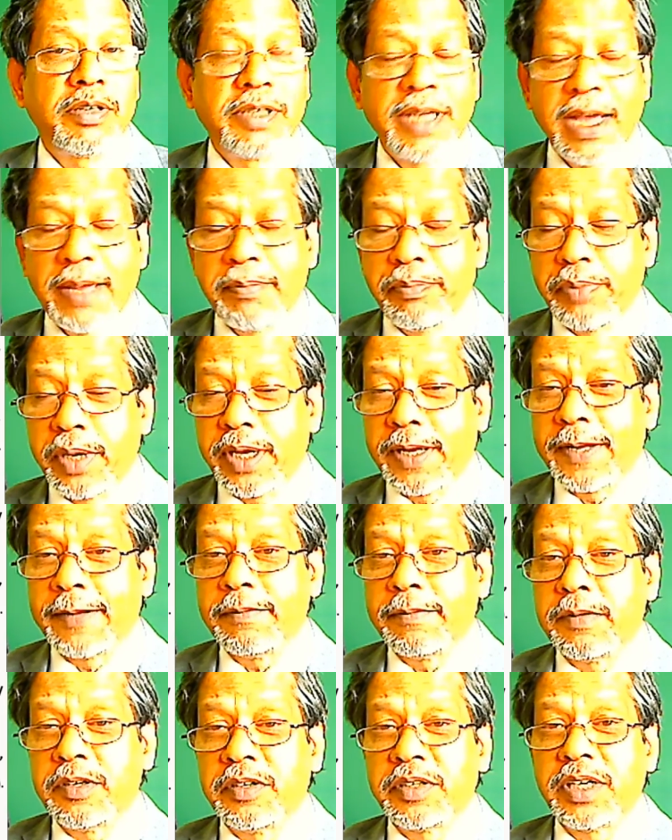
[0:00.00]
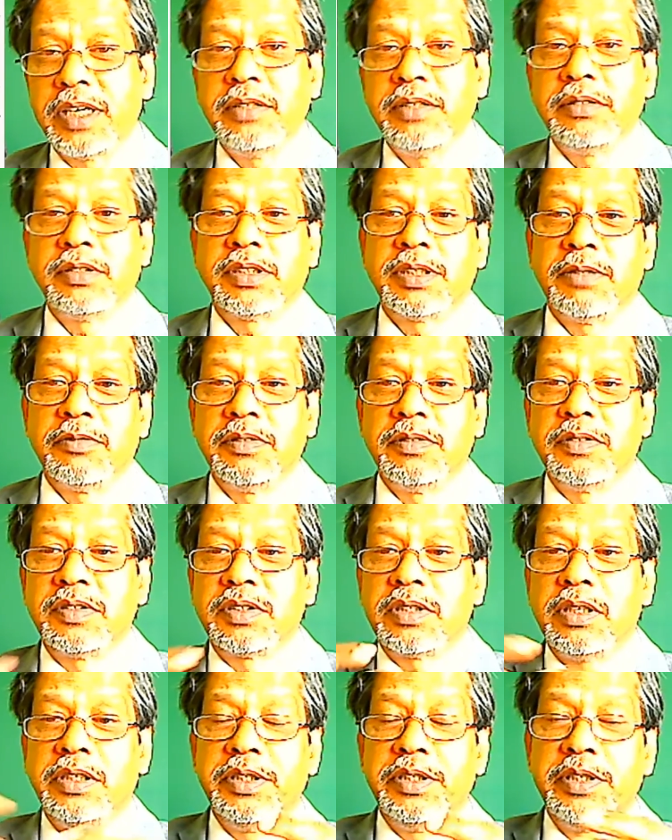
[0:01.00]
damping. Okay, some of the
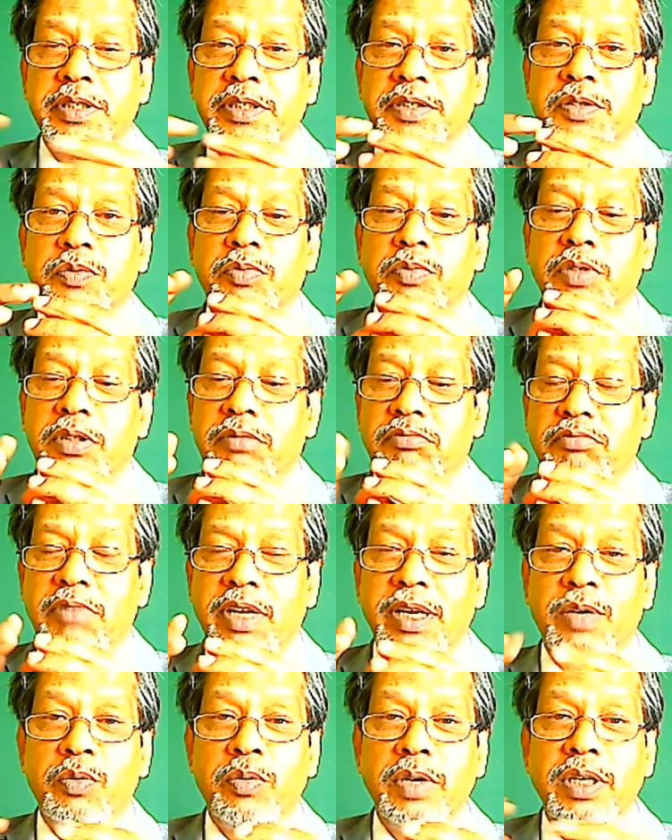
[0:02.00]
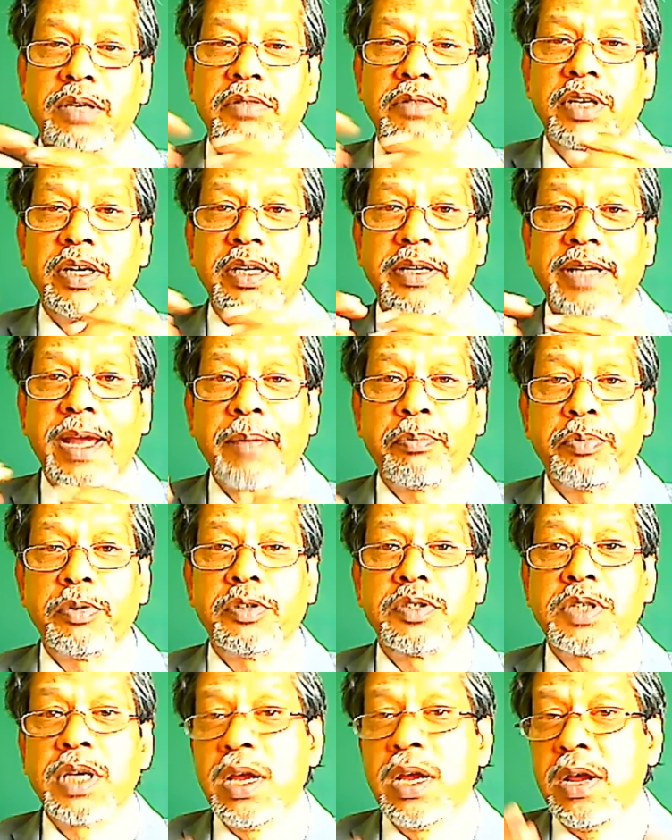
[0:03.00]
cylinders, liquid, they are
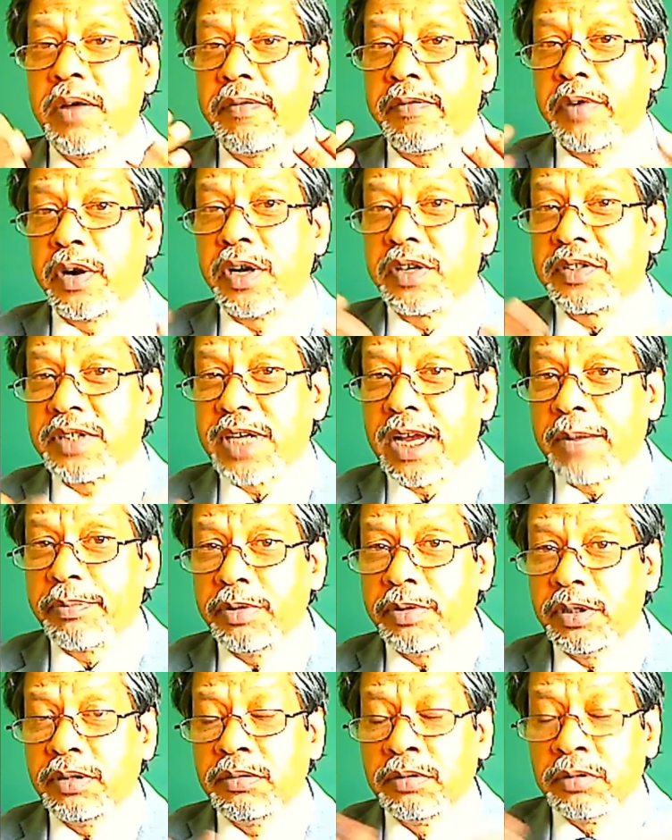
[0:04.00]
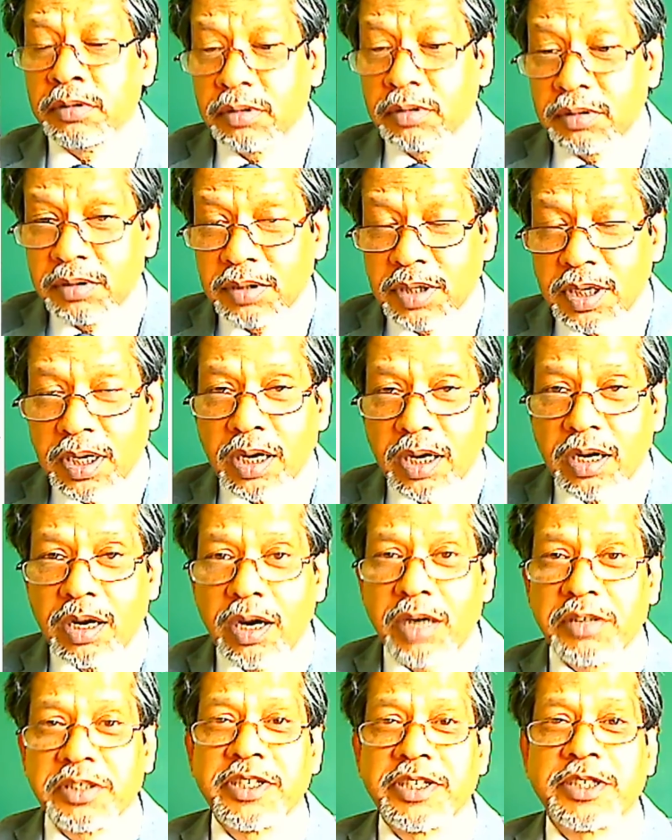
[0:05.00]
dampers. For example,
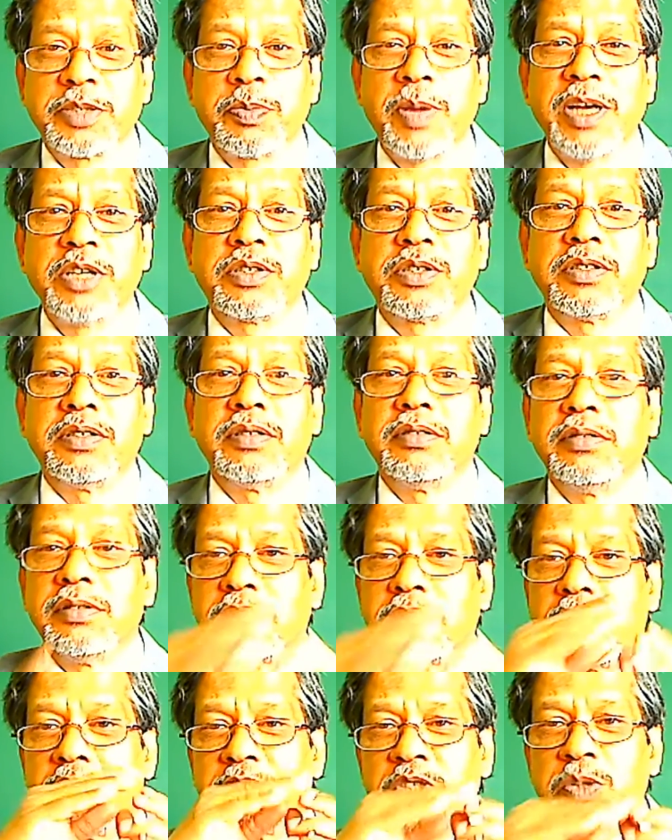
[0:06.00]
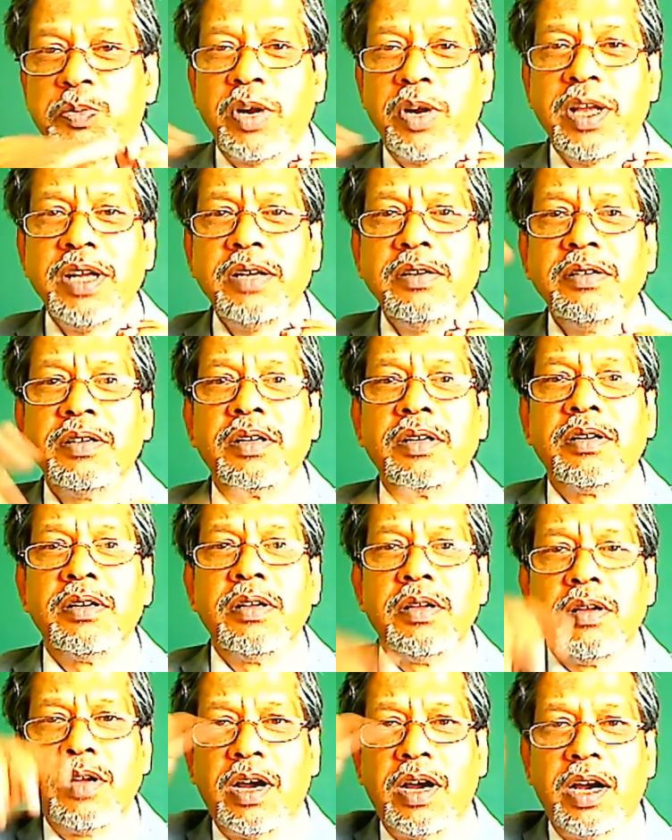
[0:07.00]
car suspension. It's got spring,
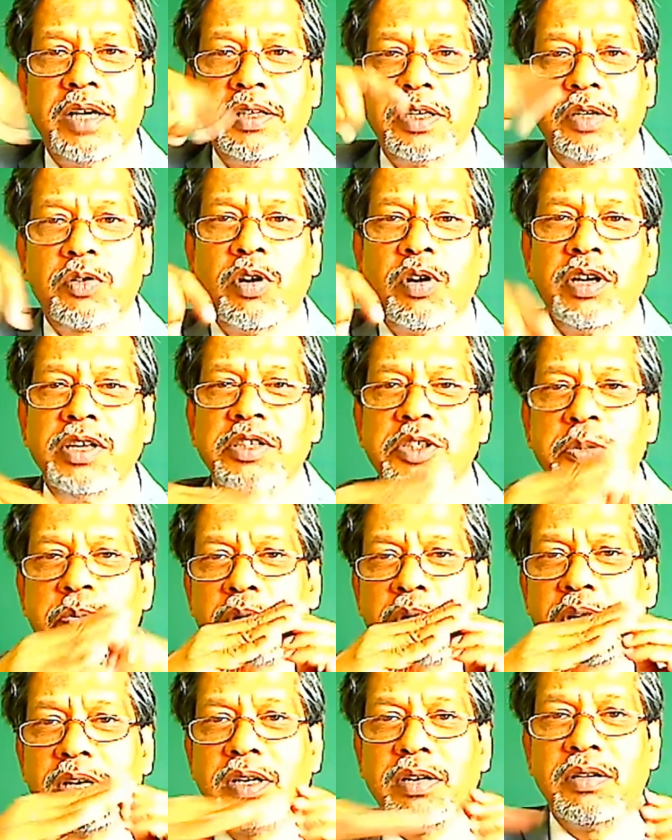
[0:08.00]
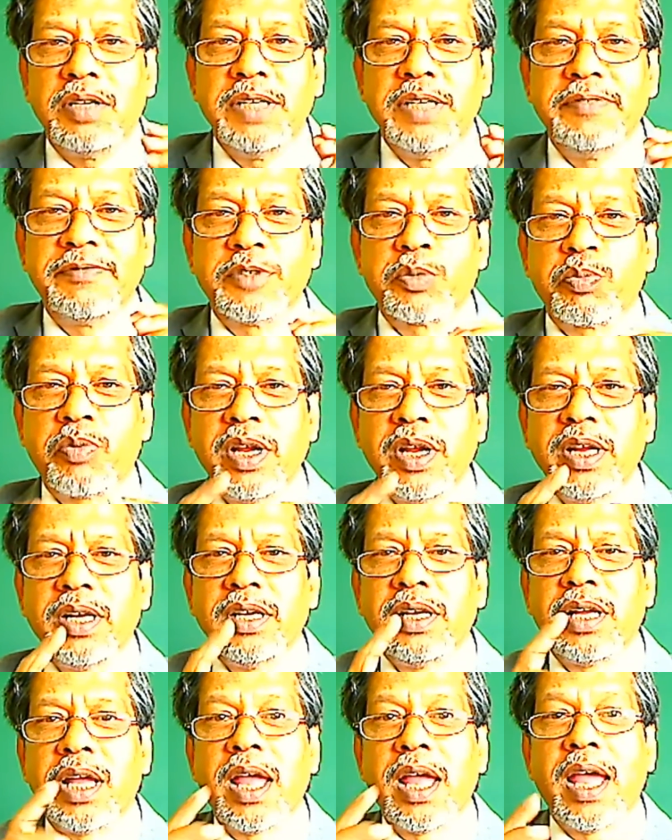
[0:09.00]
either coil spring or leaf
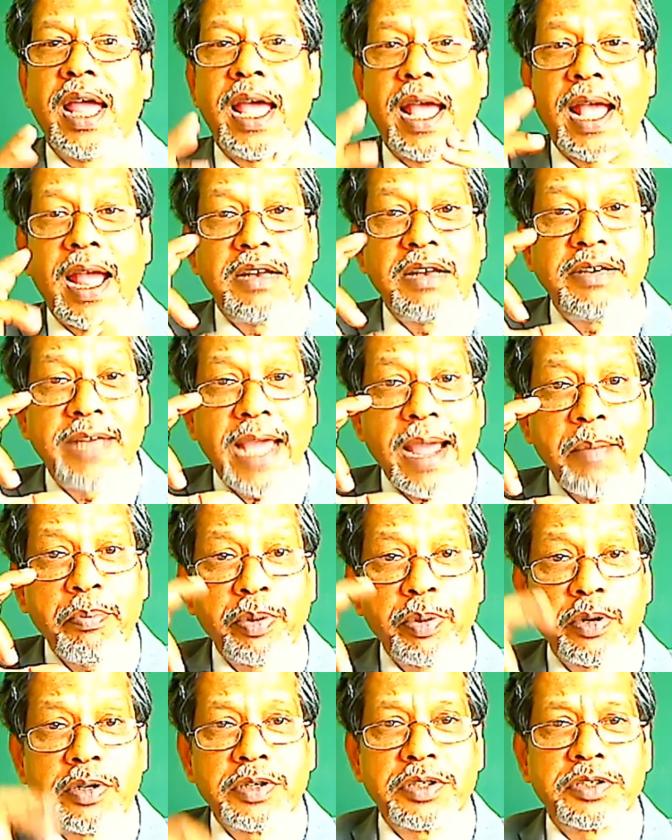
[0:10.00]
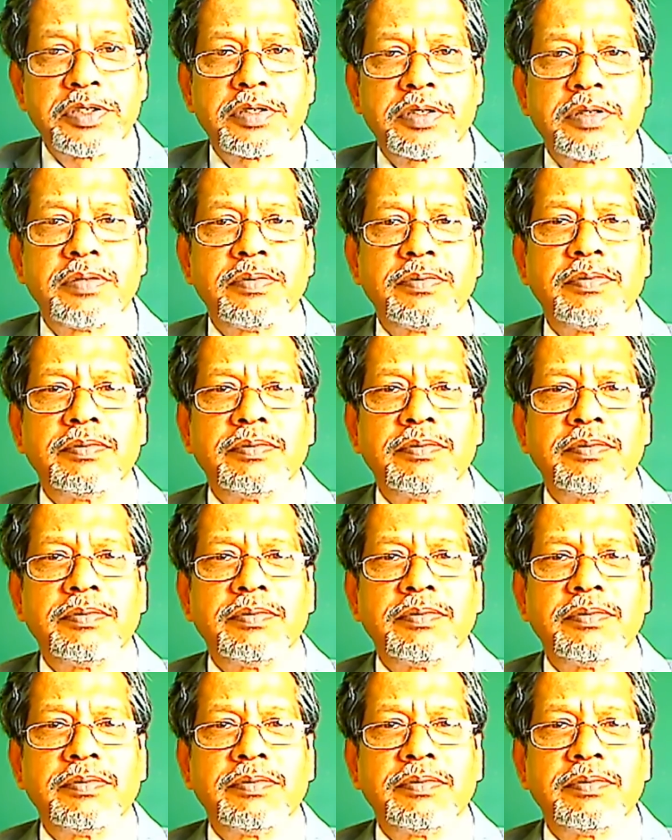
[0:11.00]
spring, and dampers.